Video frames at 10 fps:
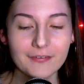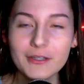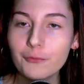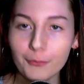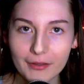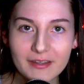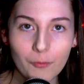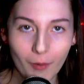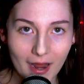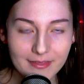If you really
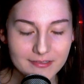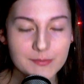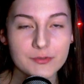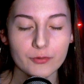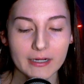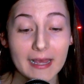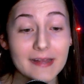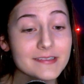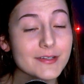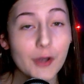want The Sims 4 kits,